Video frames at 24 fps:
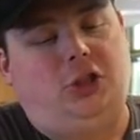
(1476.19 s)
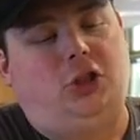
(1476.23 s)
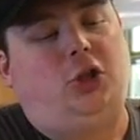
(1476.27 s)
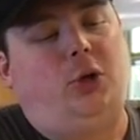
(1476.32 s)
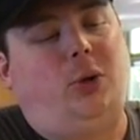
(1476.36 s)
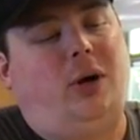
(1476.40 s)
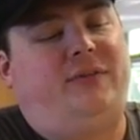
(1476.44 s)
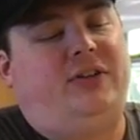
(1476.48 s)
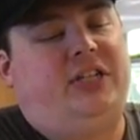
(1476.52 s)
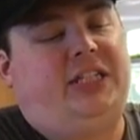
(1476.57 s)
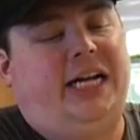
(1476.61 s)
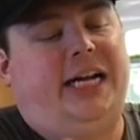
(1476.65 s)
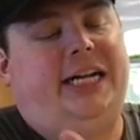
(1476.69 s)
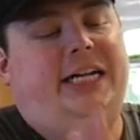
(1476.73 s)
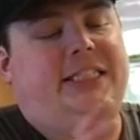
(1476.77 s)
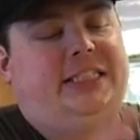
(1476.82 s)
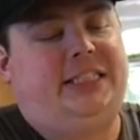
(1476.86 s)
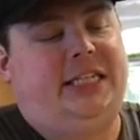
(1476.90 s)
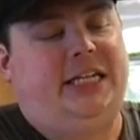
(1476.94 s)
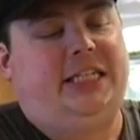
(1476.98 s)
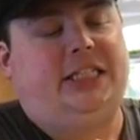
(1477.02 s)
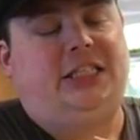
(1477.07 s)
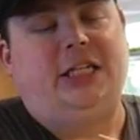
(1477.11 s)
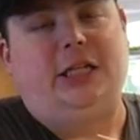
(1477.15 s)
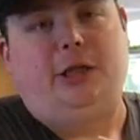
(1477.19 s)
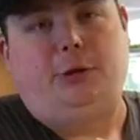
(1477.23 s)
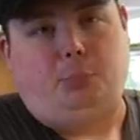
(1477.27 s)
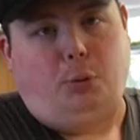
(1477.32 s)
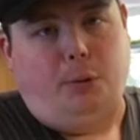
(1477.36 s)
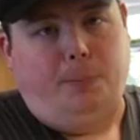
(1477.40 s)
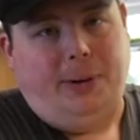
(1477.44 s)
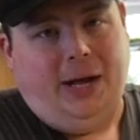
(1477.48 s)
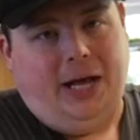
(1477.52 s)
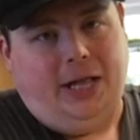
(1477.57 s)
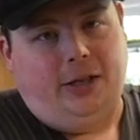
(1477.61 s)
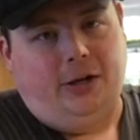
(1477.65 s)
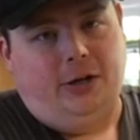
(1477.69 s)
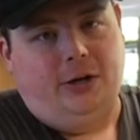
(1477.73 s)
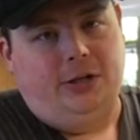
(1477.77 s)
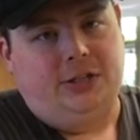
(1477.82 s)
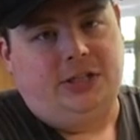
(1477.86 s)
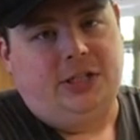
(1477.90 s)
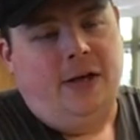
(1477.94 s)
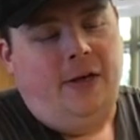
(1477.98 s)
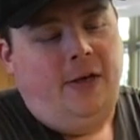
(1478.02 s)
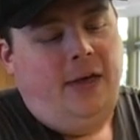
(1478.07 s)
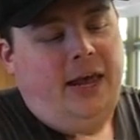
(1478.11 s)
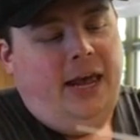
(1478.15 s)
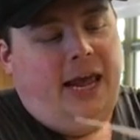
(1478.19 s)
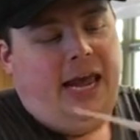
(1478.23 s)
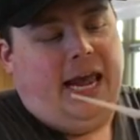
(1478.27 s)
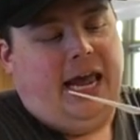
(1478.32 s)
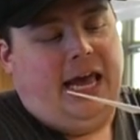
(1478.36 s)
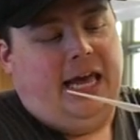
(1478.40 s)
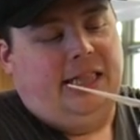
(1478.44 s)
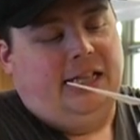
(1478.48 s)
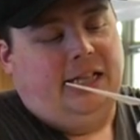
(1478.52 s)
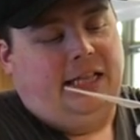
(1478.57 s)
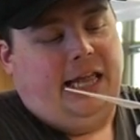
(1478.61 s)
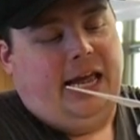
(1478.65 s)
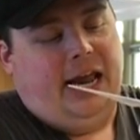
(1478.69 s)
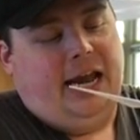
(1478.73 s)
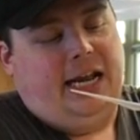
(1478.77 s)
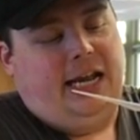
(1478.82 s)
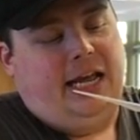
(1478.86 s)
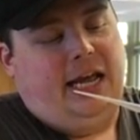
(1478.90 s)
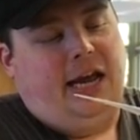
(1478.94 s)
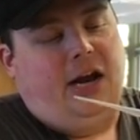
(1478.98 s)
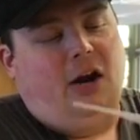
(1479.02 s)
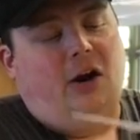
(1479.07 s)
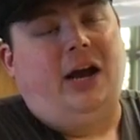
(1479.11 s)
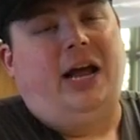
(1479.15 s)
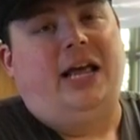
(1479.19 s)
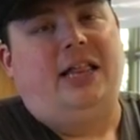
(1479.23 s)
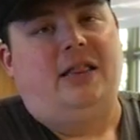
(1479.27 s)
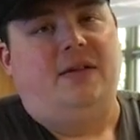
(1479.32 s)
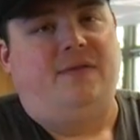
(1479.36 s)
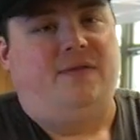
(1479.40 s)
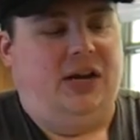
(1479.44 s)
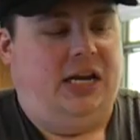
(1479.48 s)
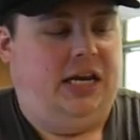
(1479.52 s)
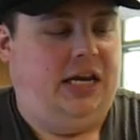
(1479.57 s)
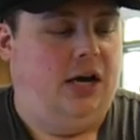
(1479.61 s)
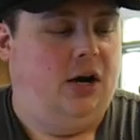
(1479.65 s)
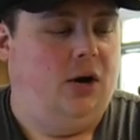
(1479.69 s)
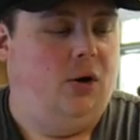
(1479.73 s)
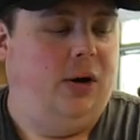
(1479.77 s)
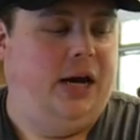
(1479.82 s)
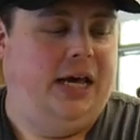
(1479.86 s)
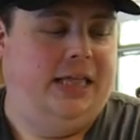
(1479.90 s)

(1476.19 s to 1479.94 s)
You do have a tendency to see the propellers and the landing gear in the video,